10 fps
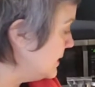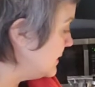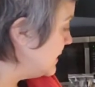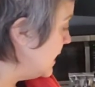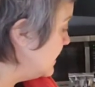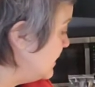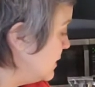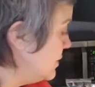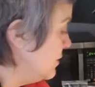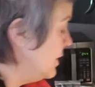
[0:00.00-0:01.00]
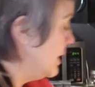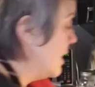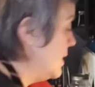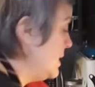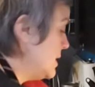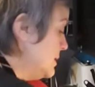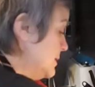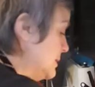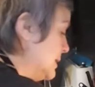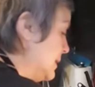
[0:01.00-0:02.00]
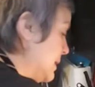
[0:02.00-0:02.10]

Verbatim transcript: said to do the onions